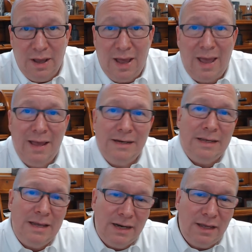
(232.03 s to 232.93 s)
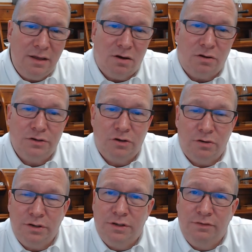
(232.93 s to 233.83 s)
and any
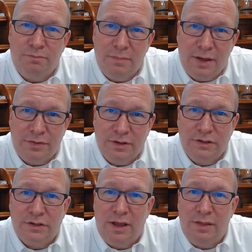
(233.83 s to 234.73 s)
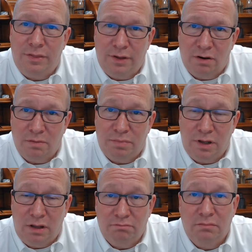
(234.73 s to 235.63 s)
alternative methods in
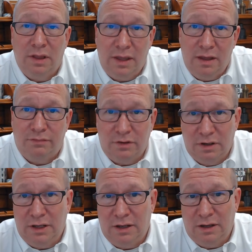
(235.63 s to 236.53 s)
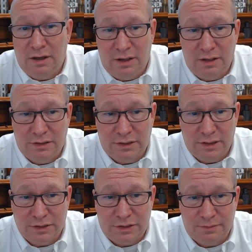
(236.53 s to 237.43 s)
therapy, if indeed any
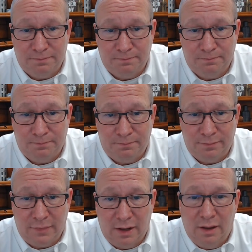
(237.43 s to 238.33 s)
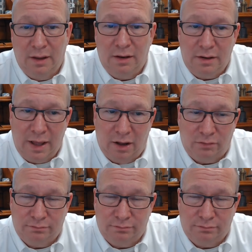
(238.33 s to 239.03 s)
exist. Now,